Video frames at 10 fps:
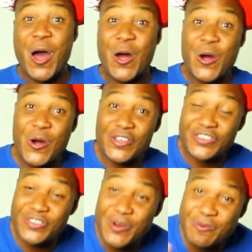Oh,
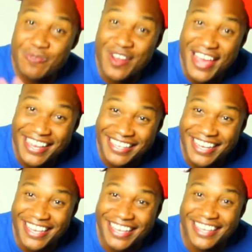you're so
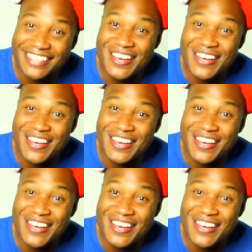pregnant.